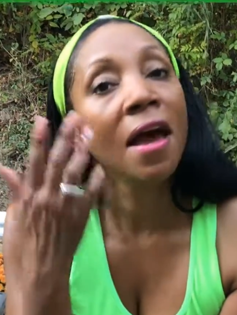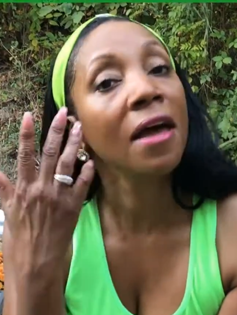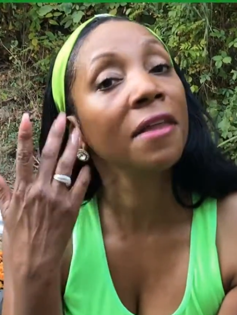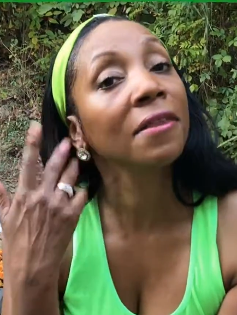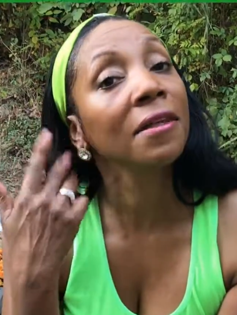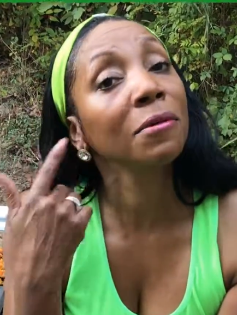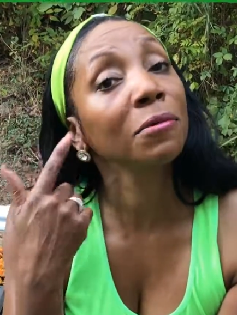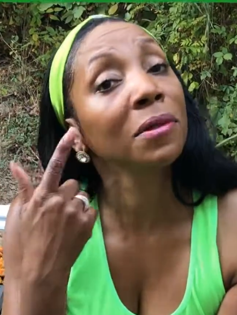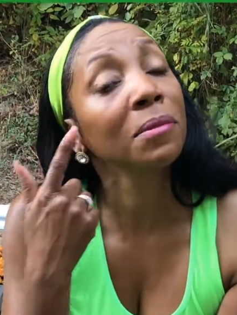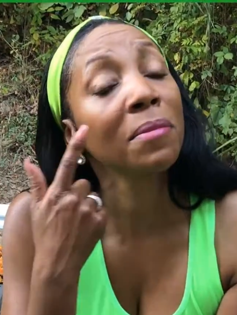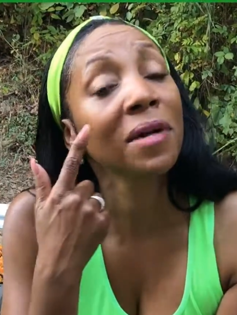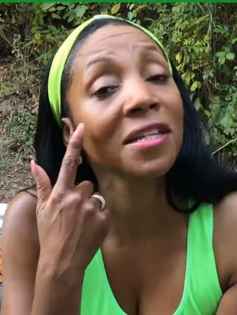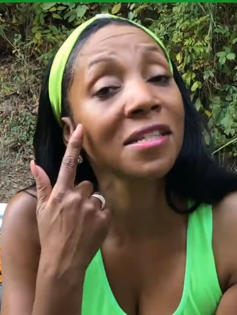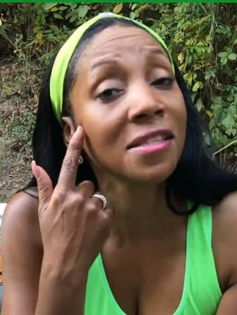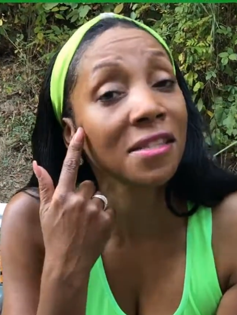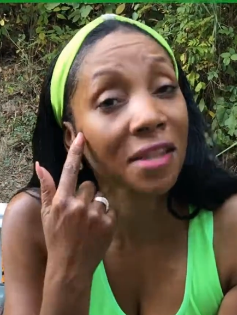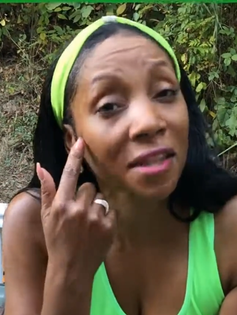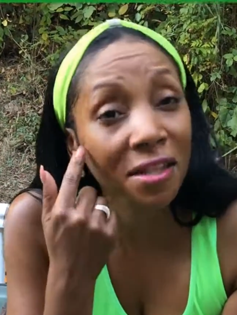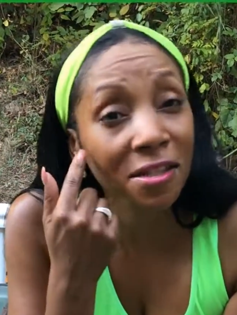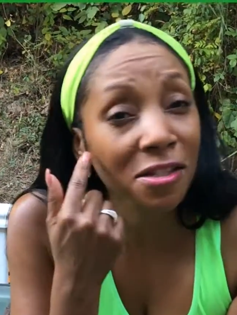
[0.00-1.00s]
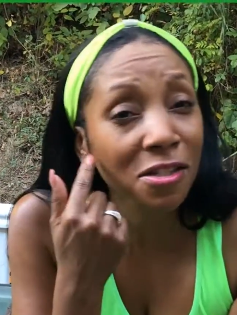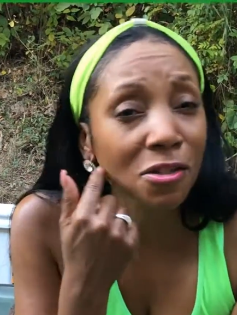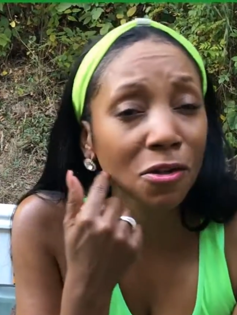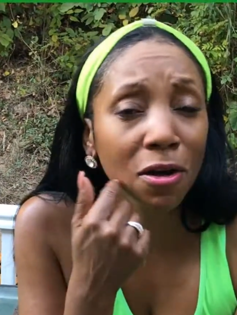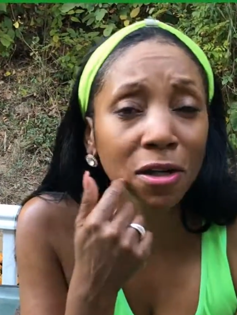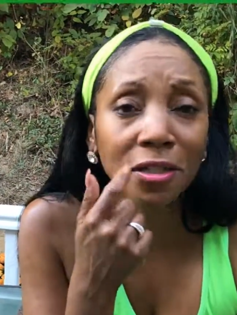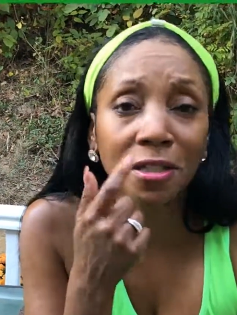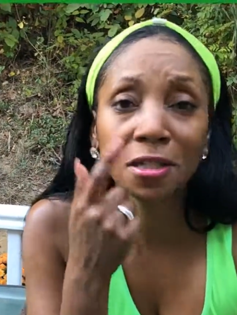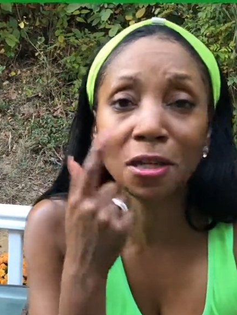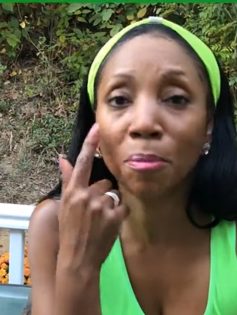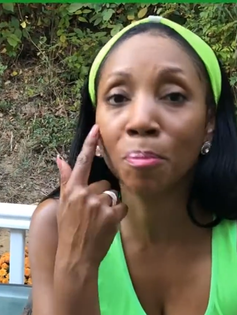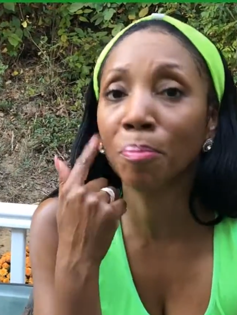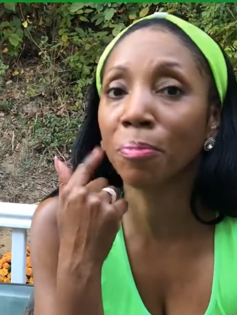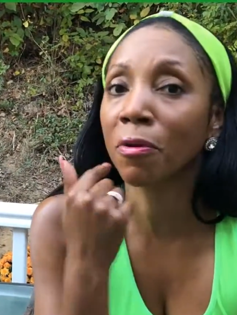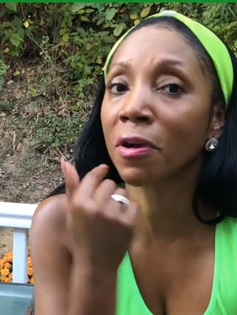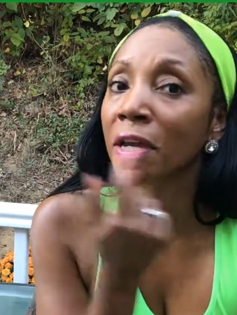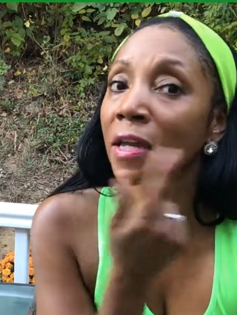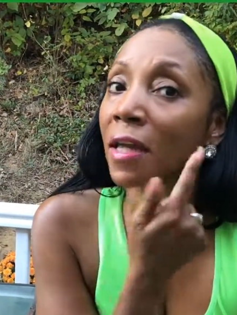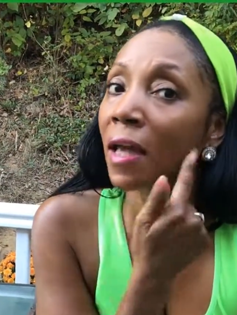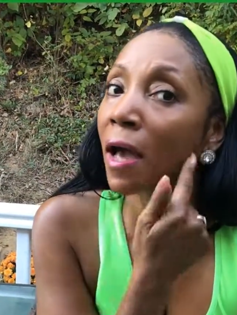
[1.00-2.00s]
And then when my skin started to
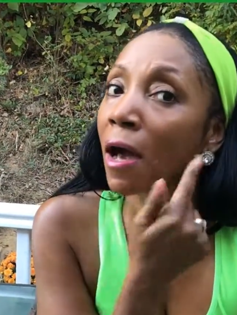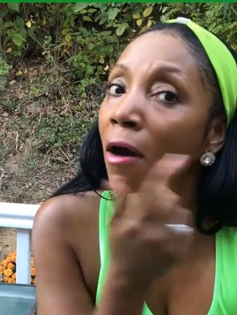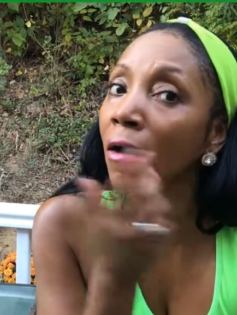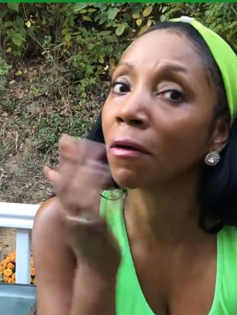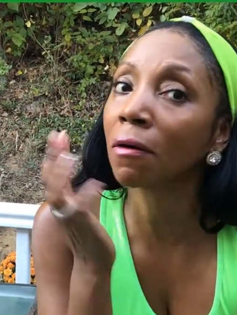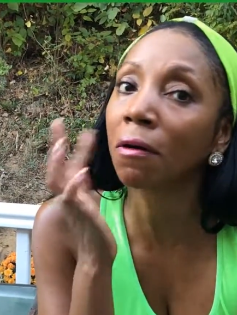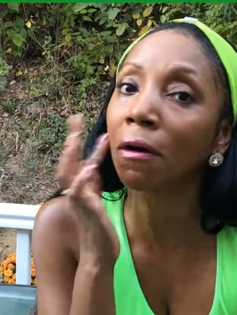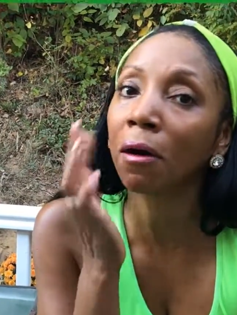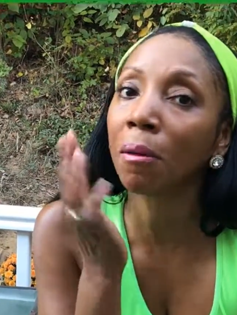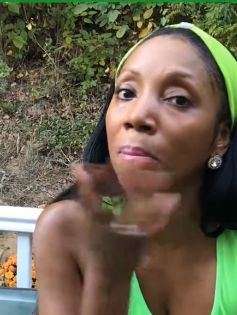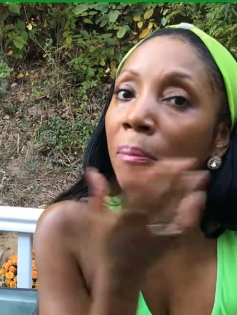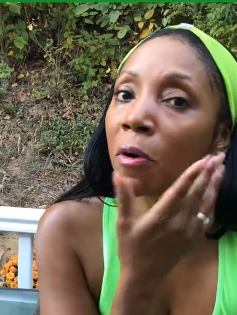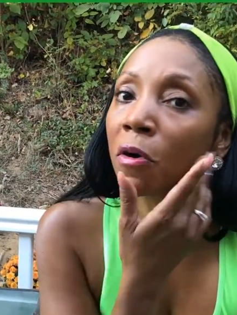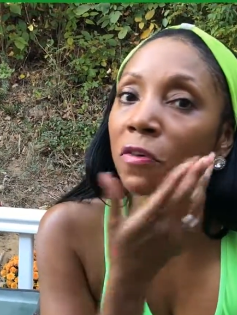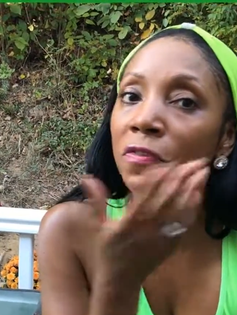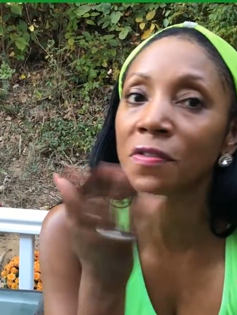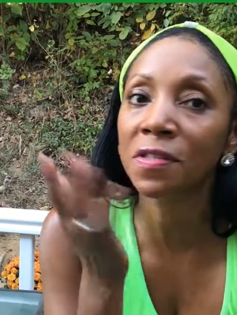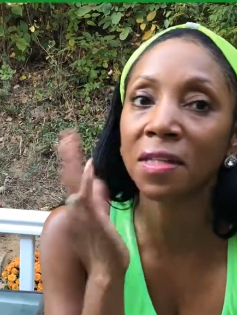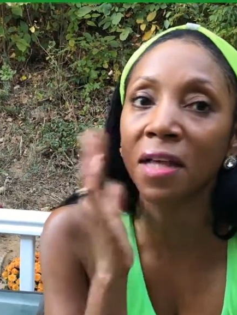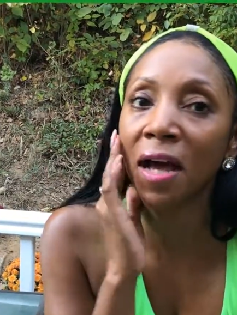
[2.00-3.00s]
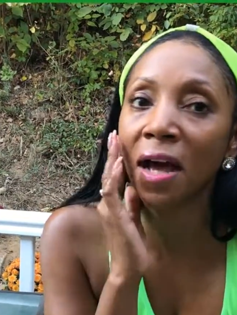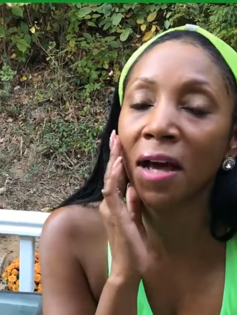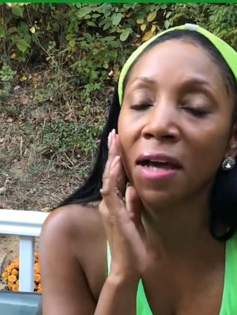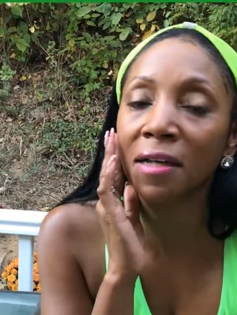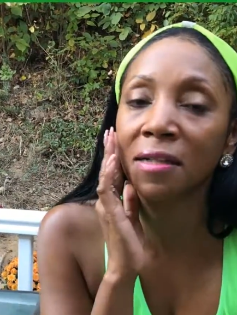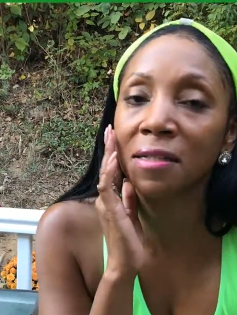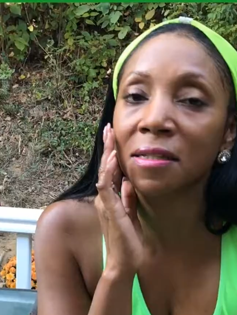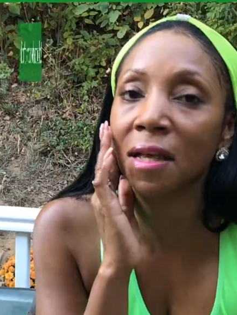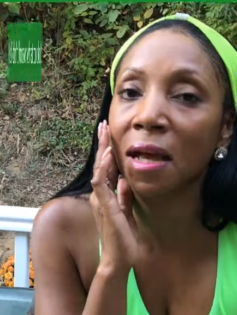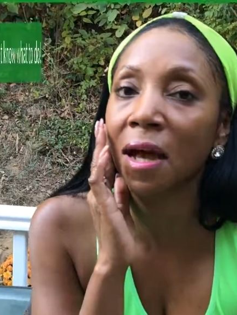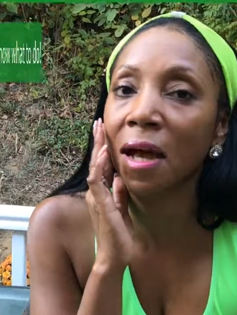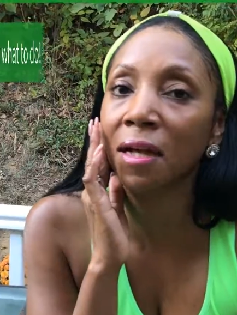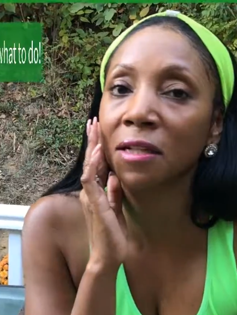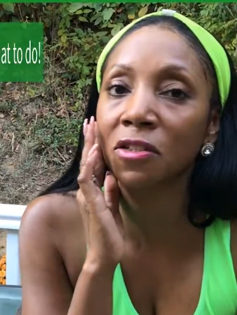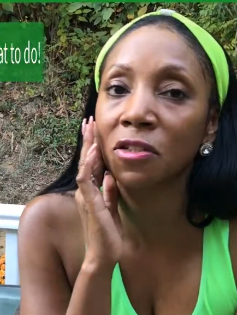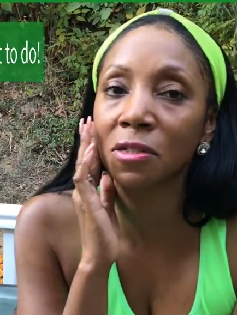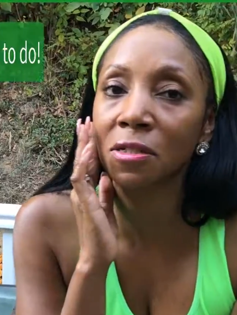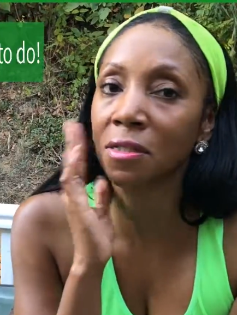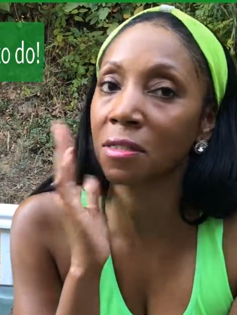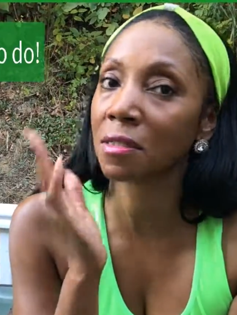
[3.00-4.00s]
break out on both sides, I
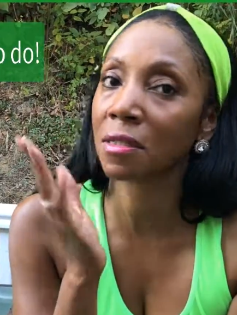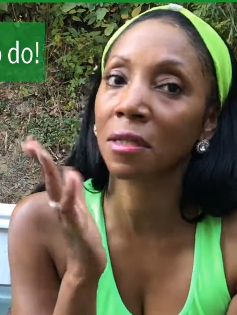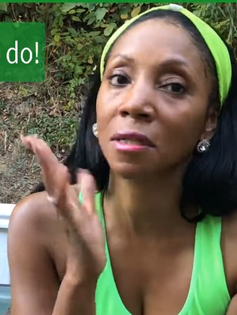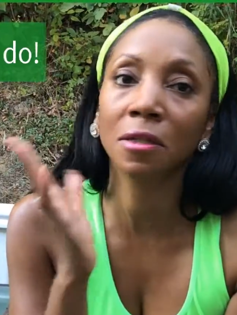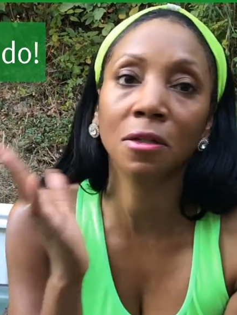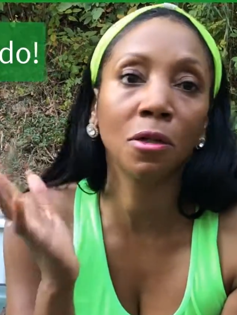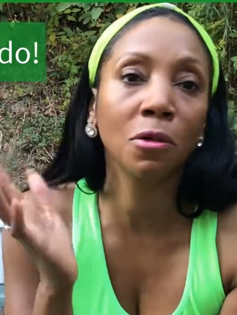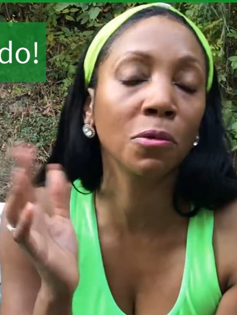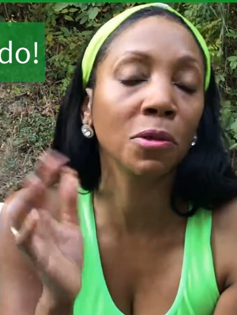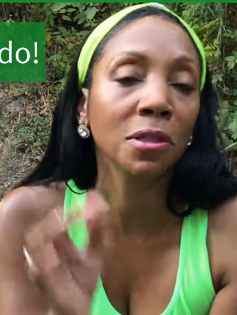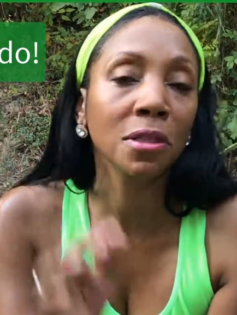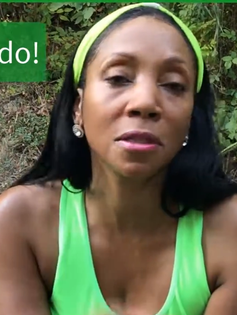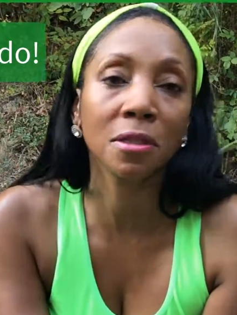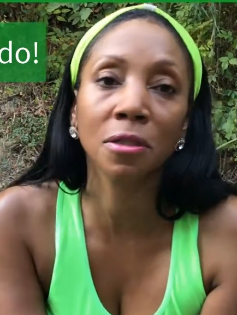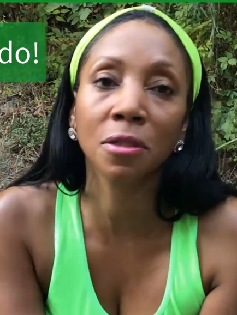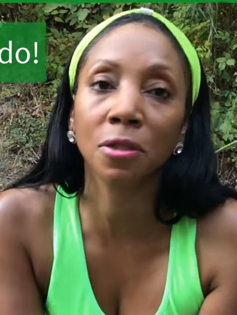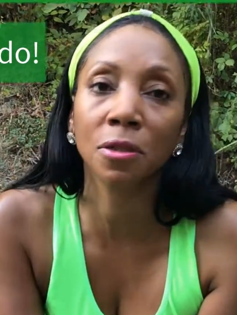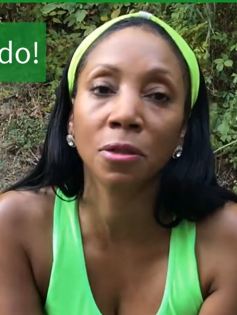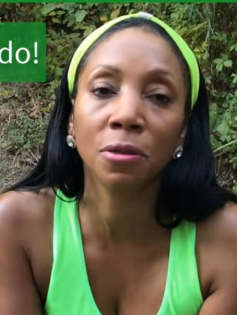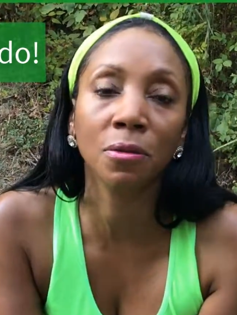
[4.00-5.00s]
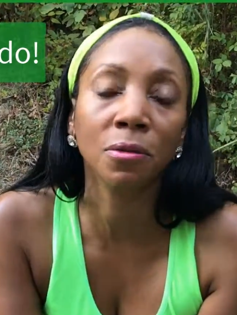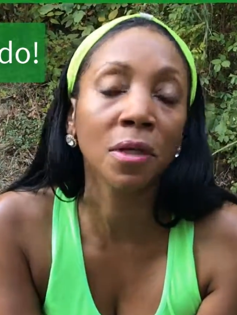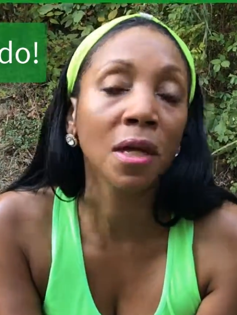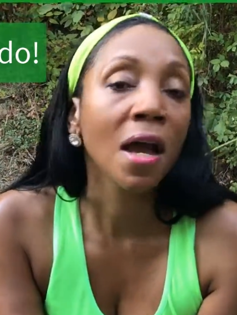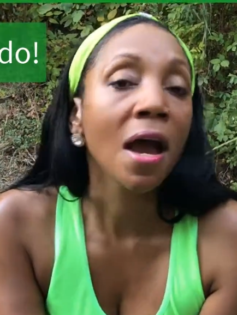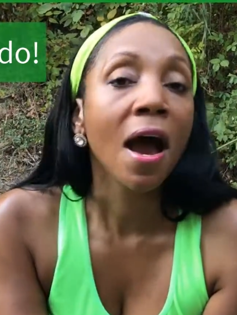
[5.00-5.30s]
just didn't know what to do.